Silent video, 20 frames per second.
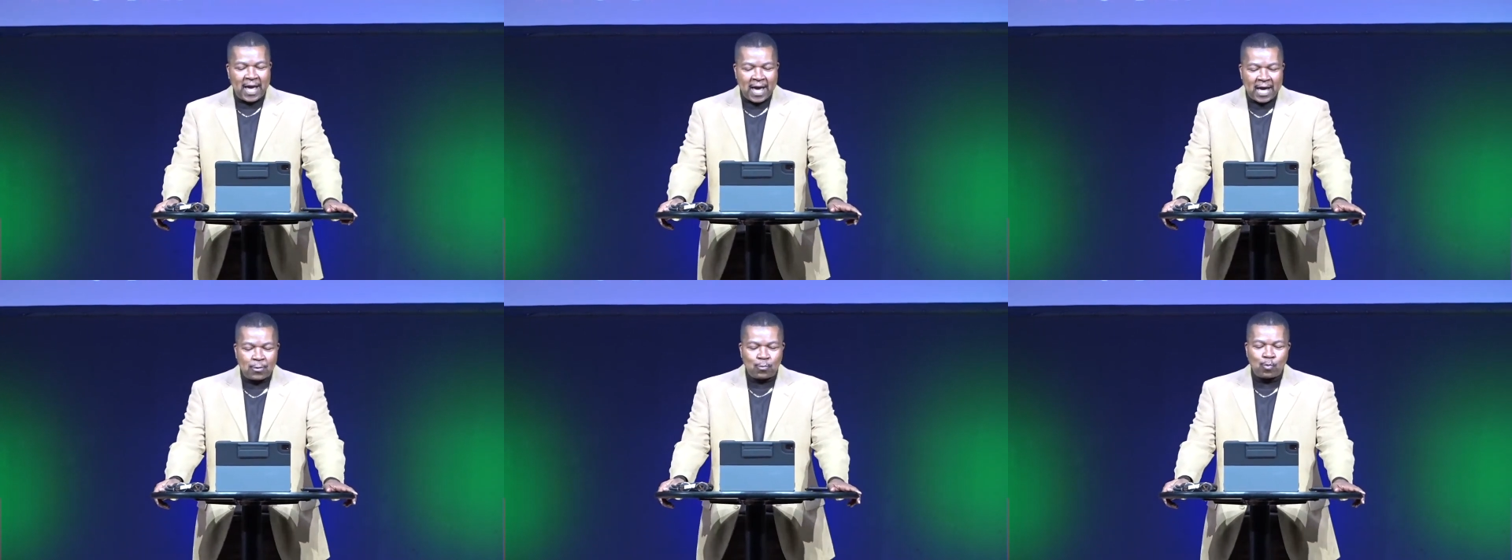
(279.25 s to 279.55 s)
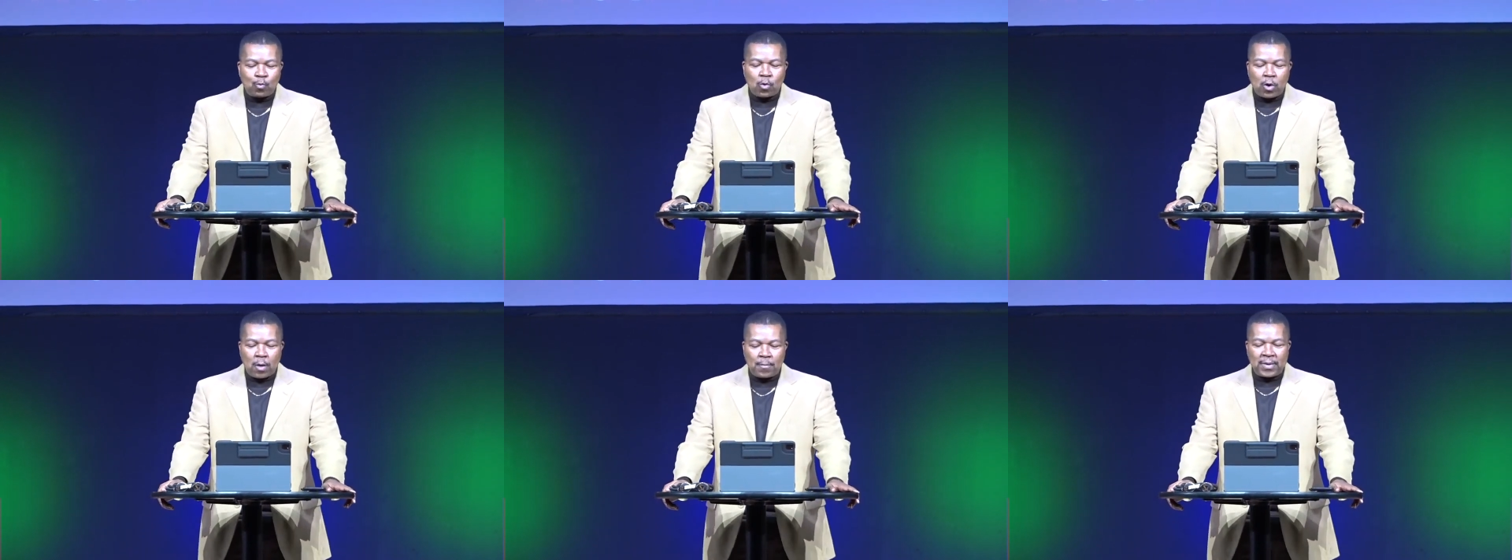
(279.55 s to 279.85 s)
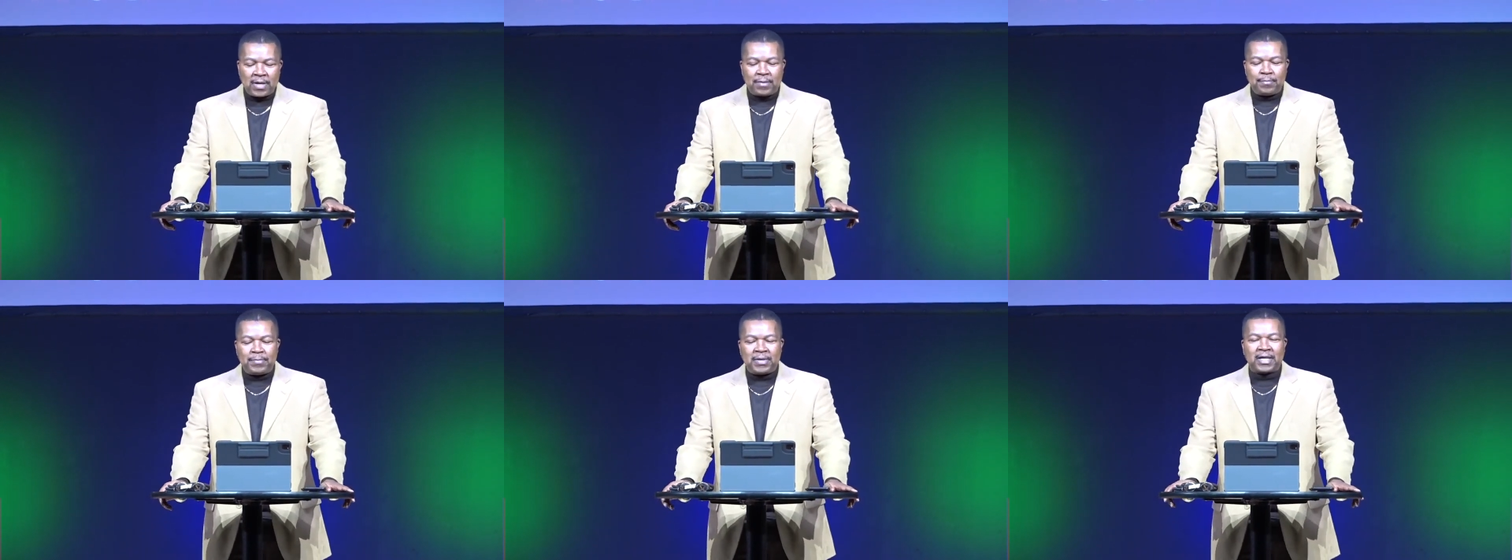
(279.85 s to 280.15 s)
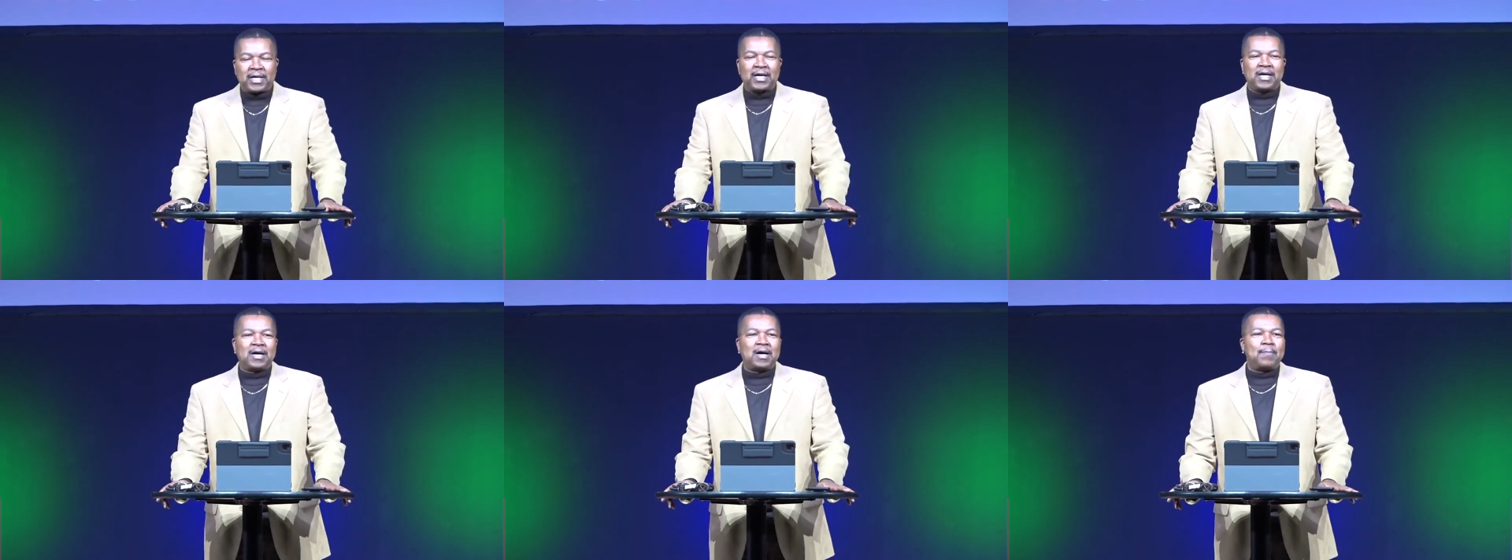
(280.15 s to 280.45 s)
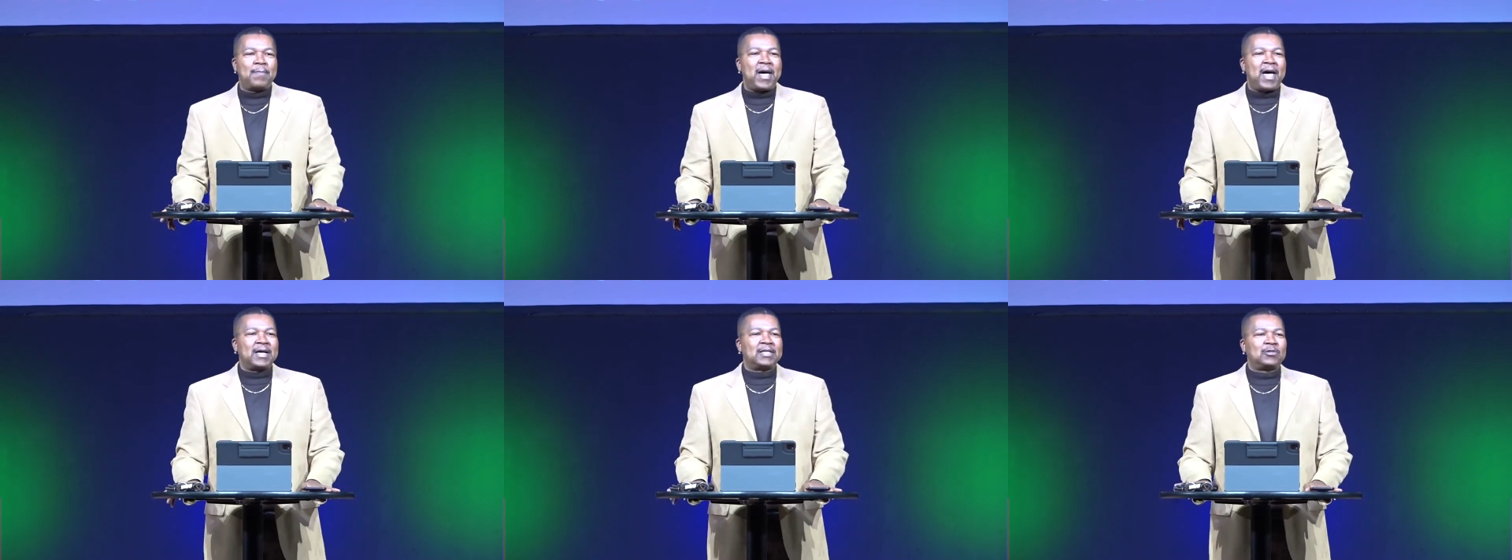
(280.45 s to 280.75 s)
and woman
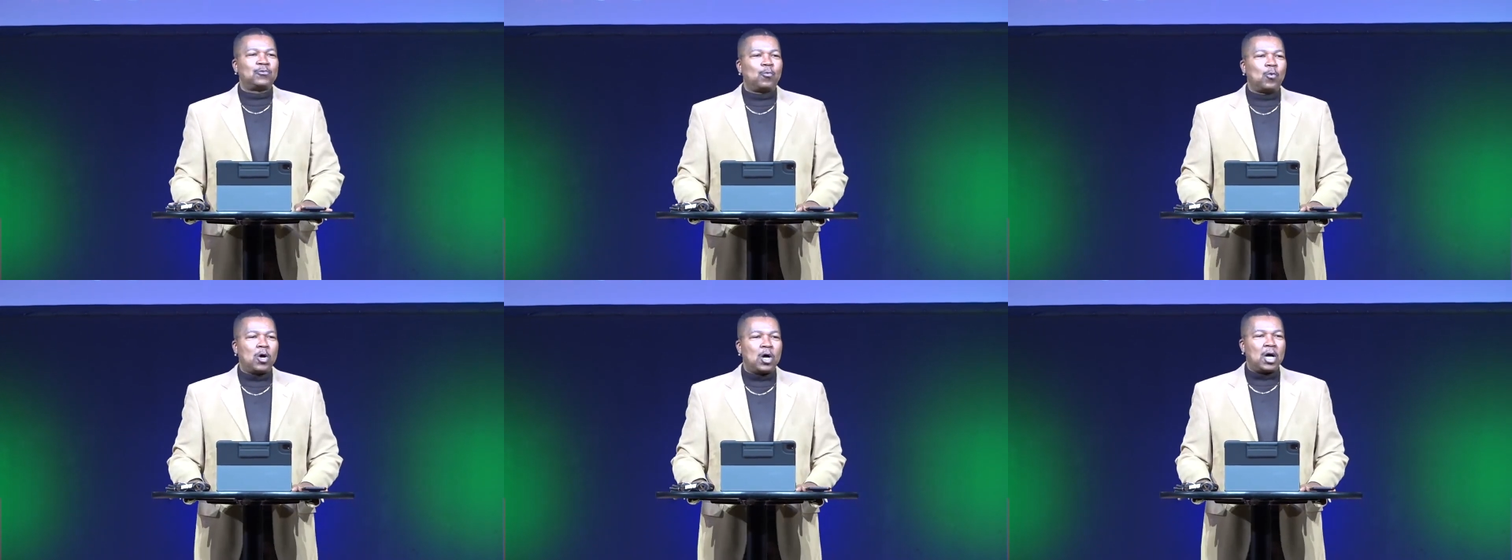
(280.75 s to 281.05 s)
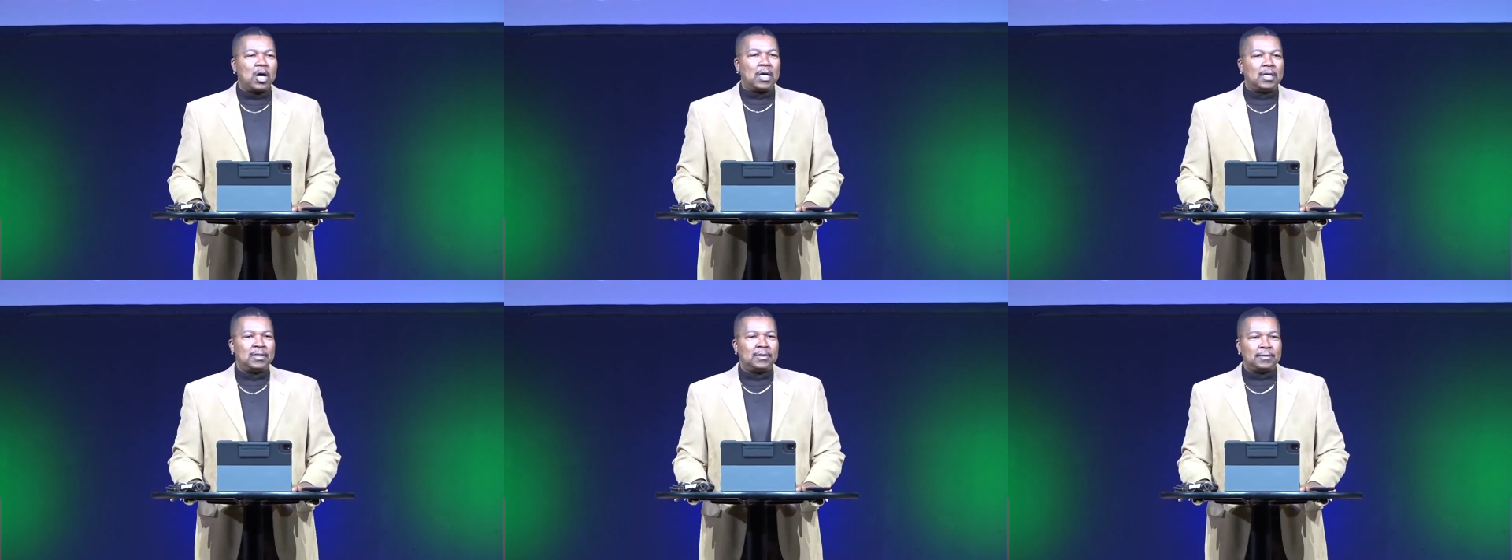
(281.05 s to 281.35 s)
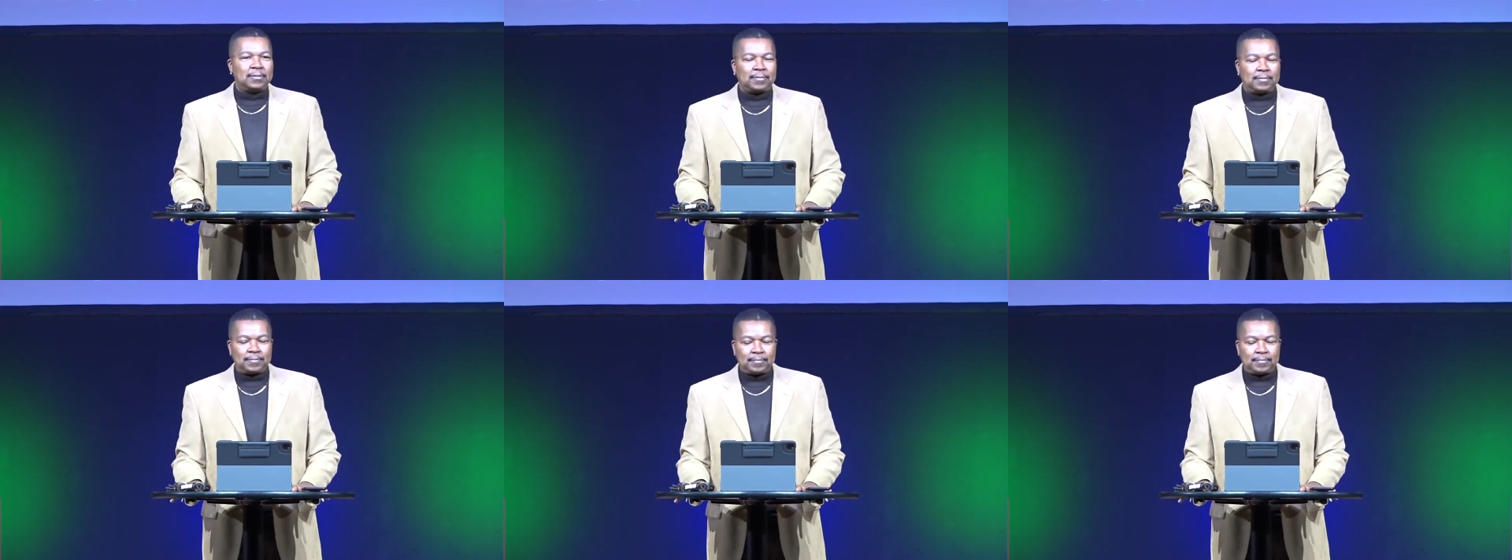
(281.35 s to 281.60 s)
become as one.